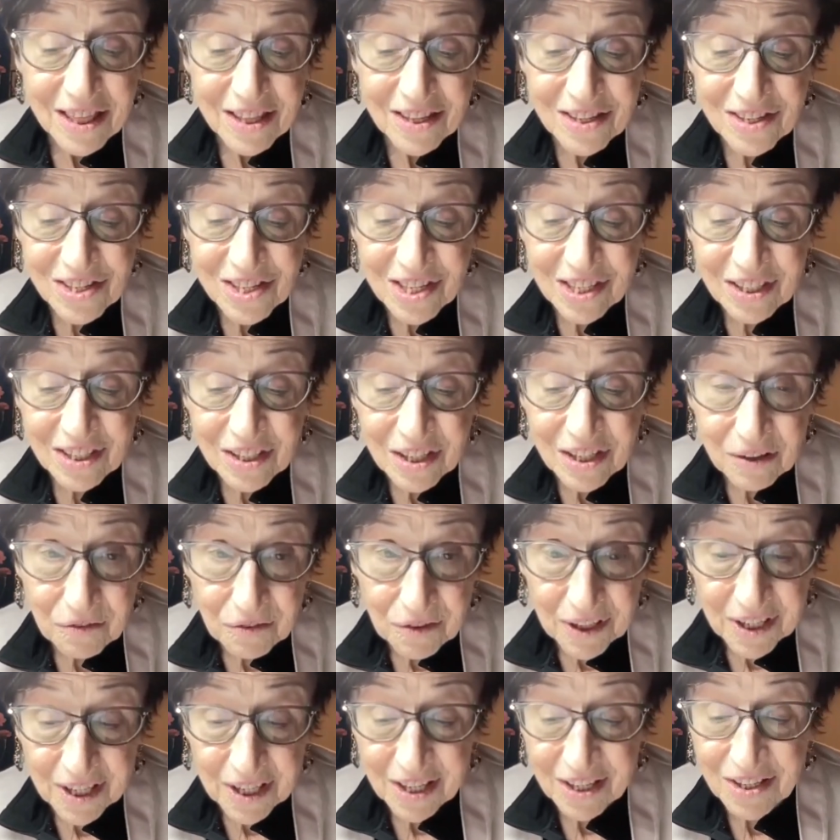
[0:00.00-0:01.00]
The
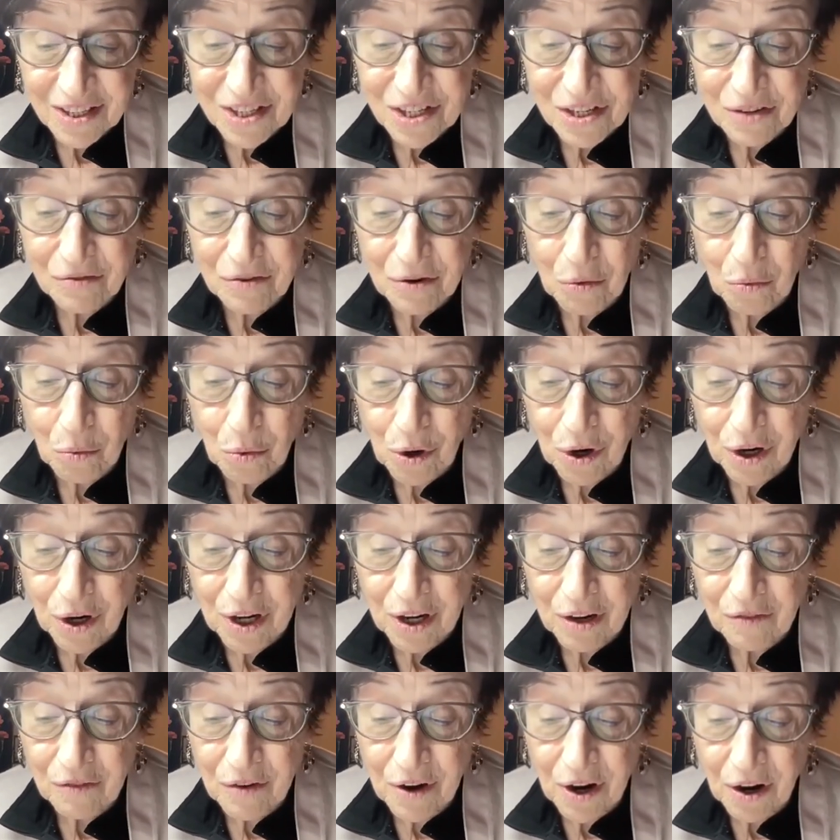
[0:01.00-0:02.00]
significance of a
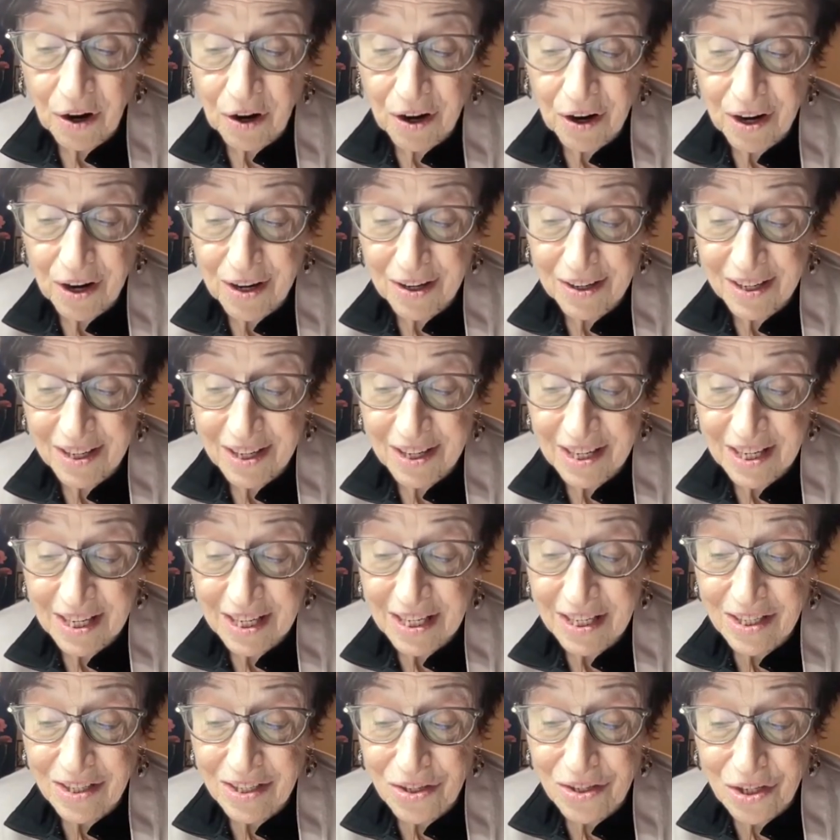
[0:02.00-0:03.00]
work of art
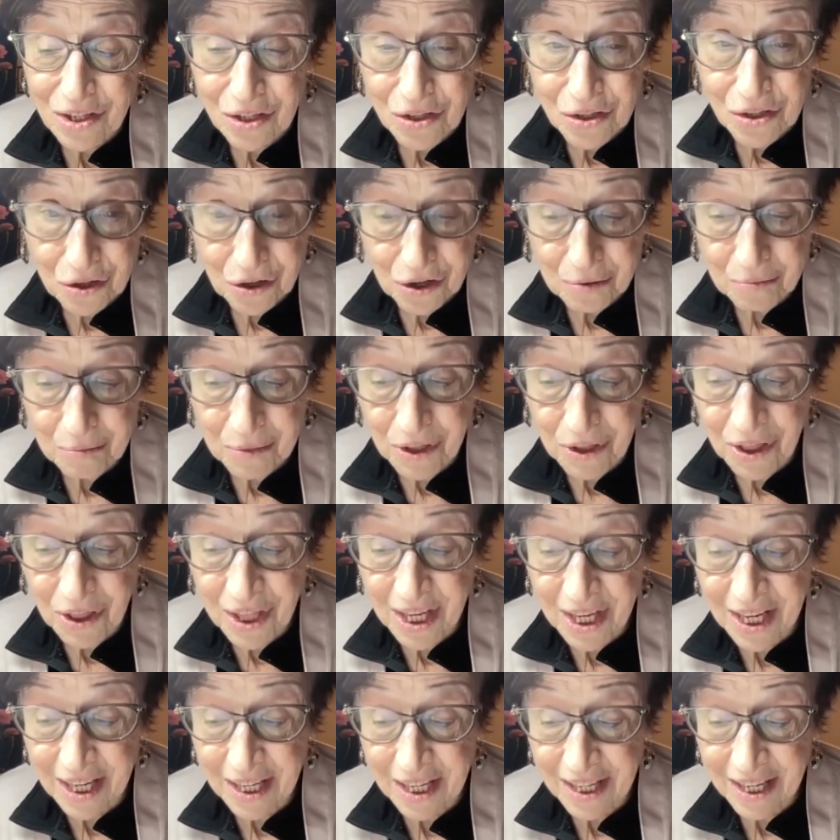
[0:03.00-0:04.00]
is determined
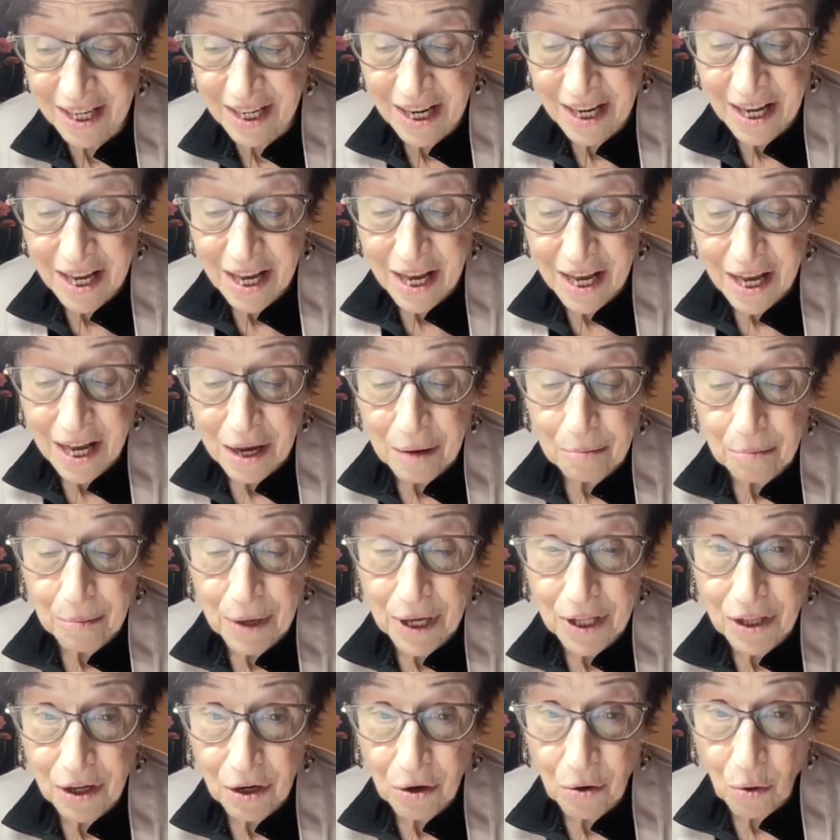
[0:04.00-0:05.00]
then
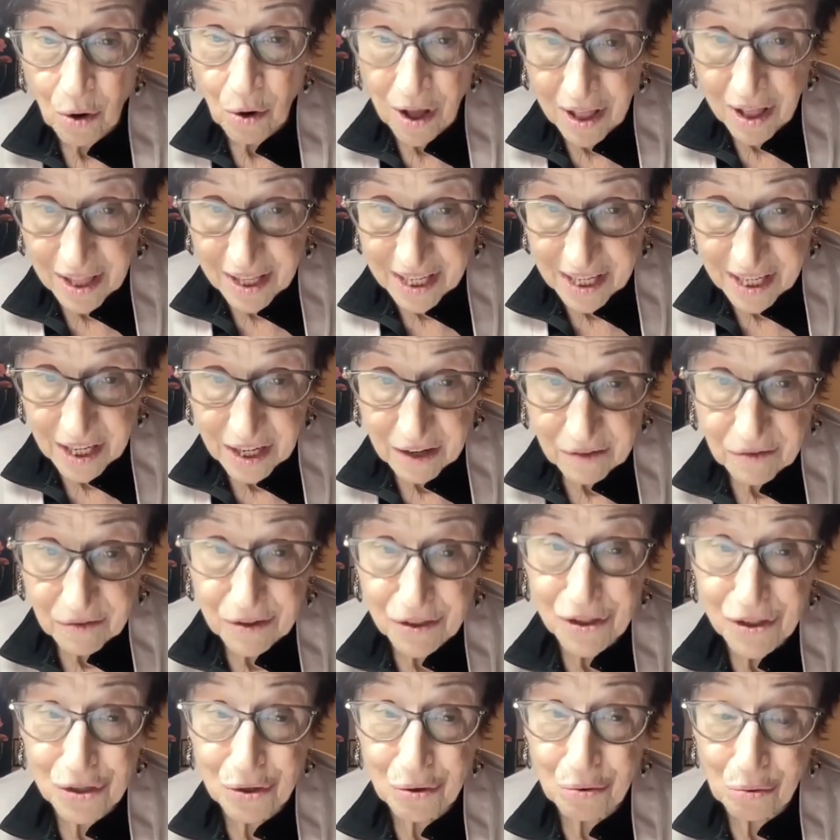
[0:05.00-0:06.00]
by the quality of
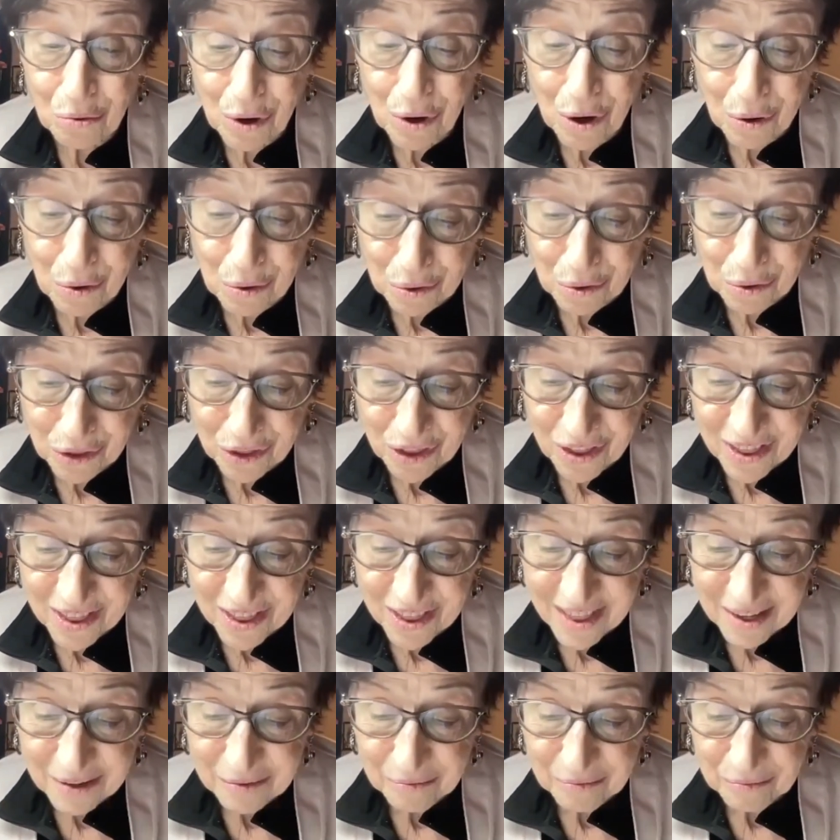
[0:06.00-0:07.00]
its growth.
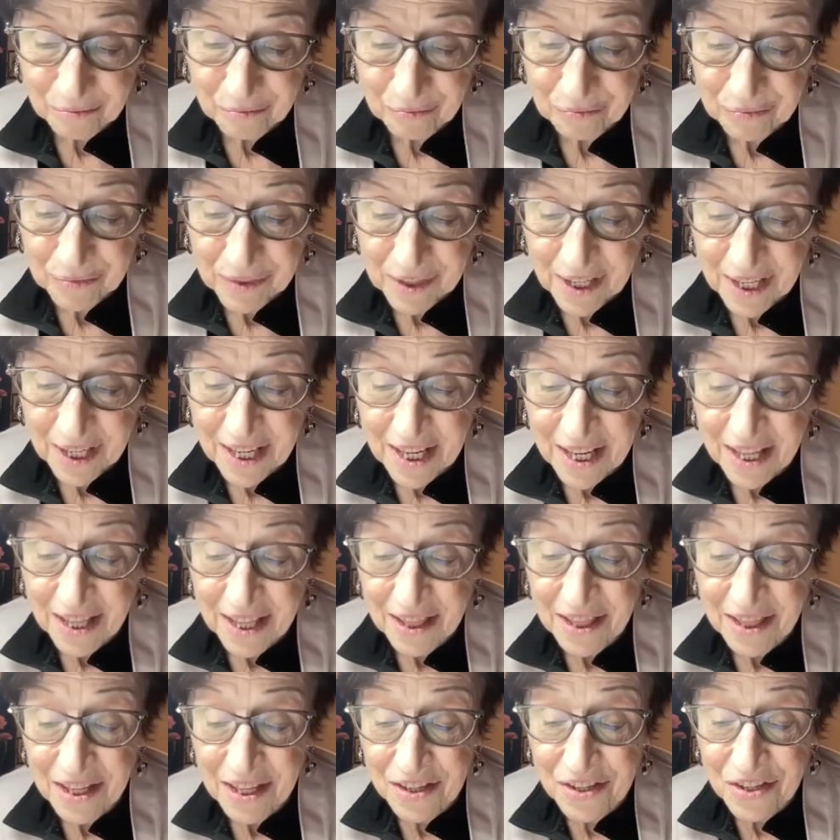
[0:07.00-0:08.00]

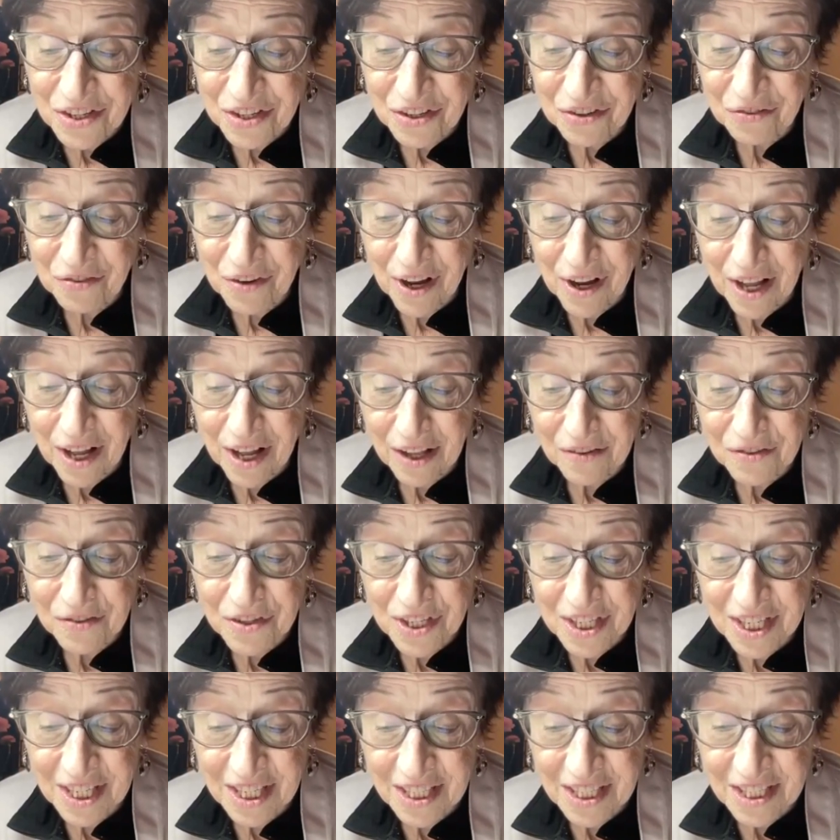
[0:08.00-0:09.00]
This
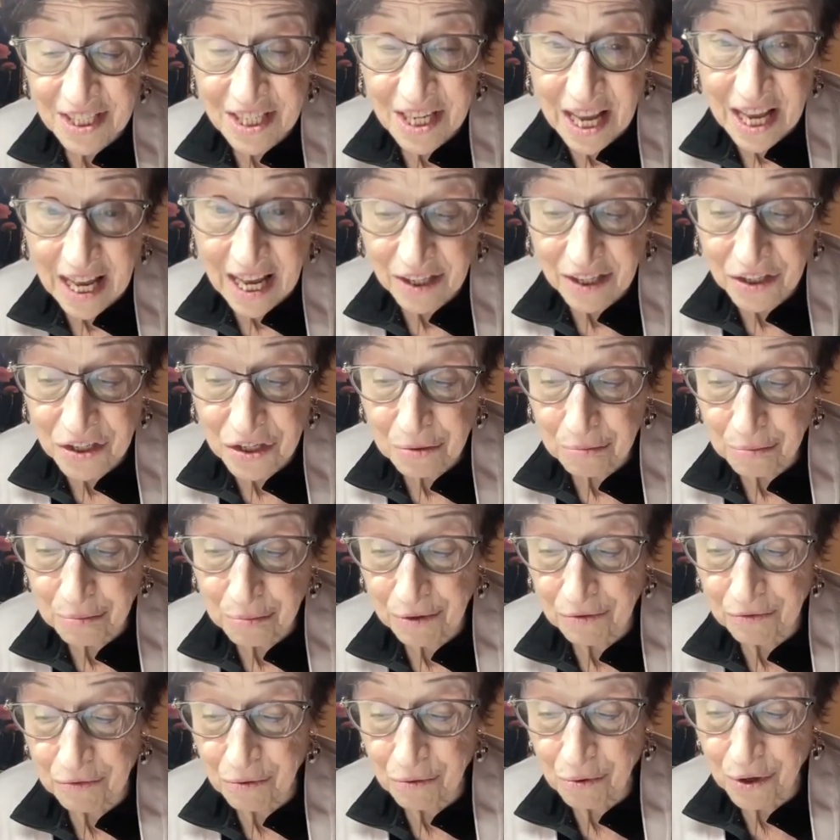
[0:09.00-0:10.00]
involves
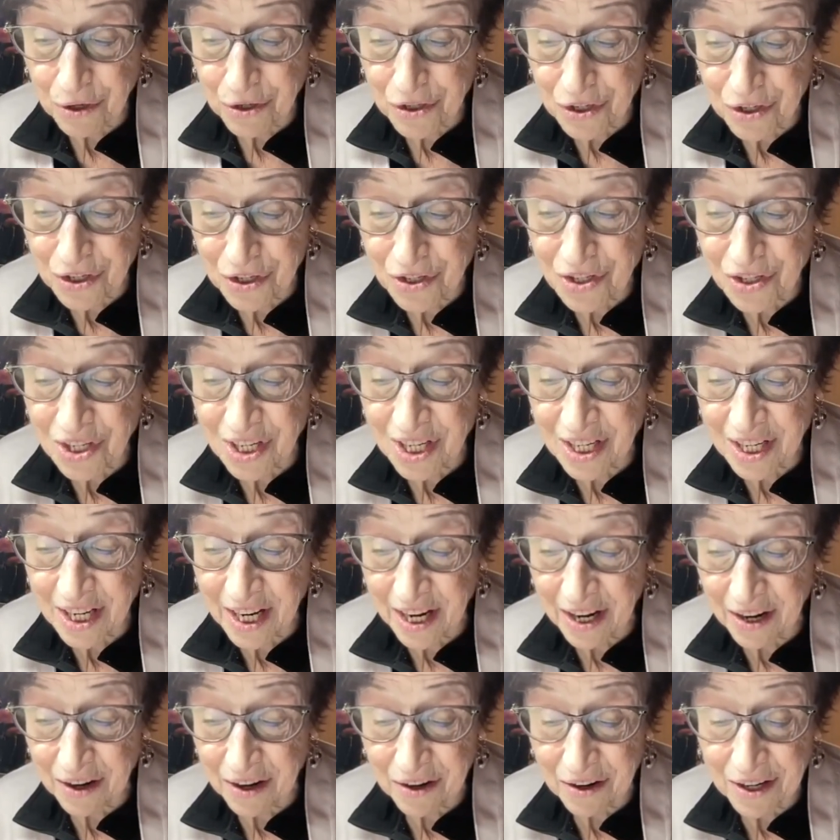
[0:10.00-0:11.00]
intangible forces
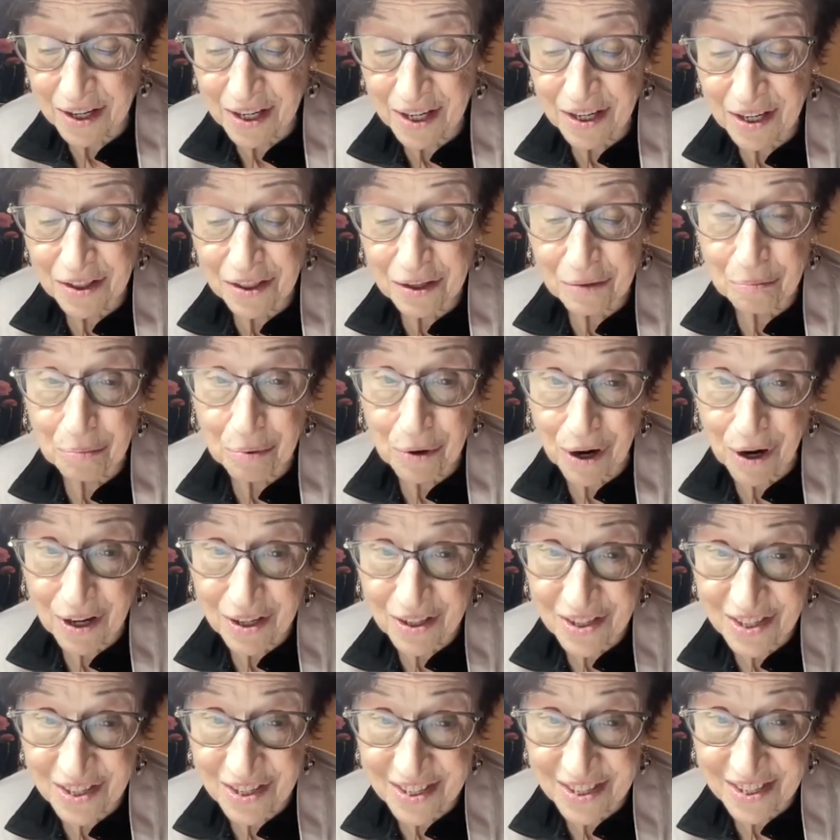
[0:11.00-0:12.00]
inherent in the
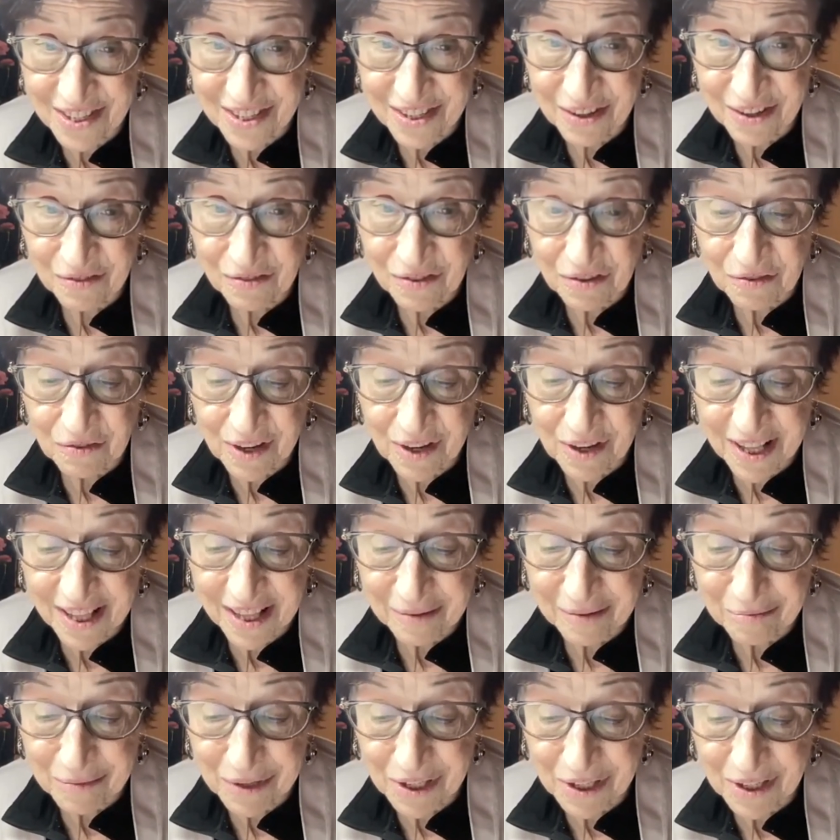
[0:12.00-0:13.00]
process of
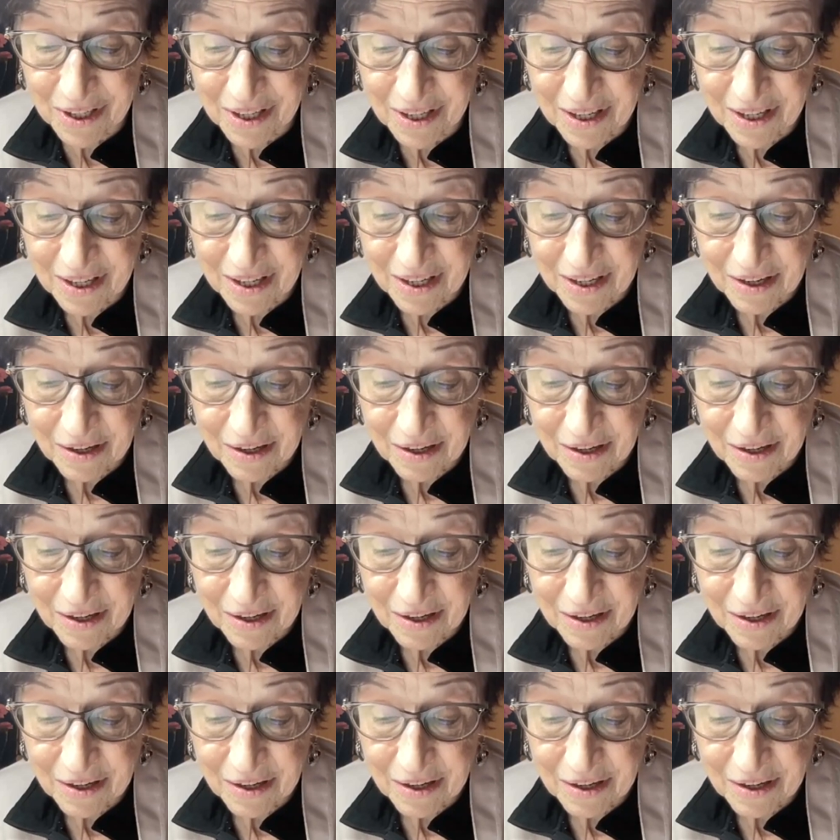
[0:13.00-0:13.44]
development.